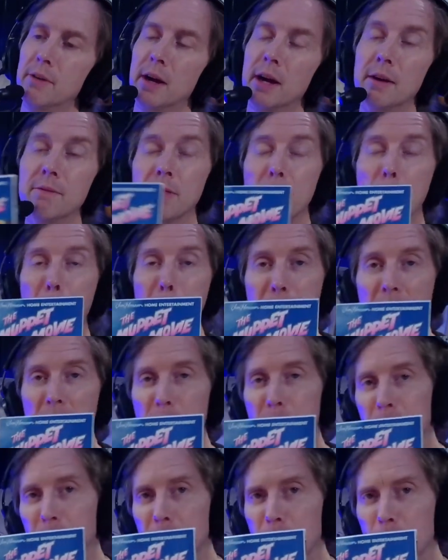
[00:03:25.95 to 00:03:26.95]
I have the
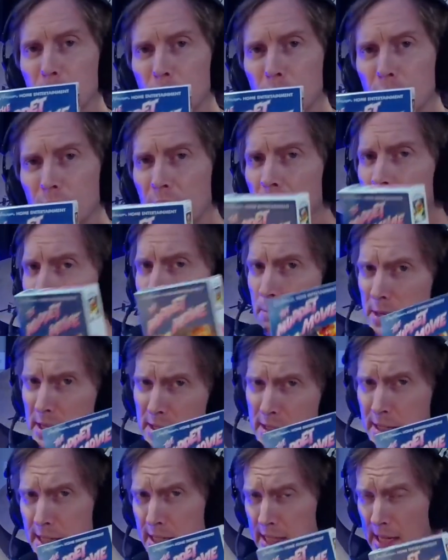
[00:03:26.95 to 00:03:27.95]
Muppet movie. The
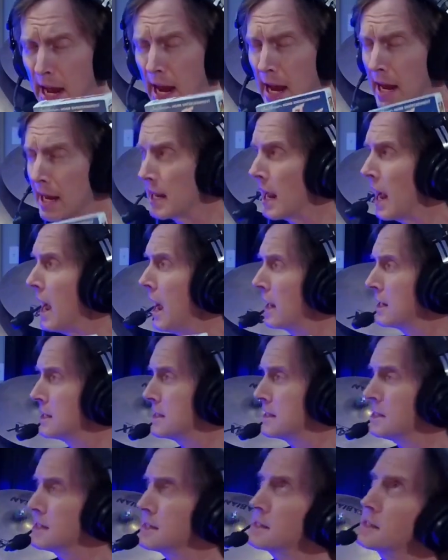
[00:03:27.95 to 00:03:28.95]
best gag out of
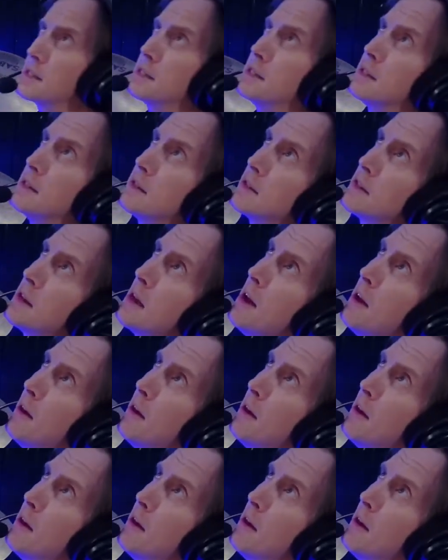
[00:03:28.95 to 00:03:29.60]
this is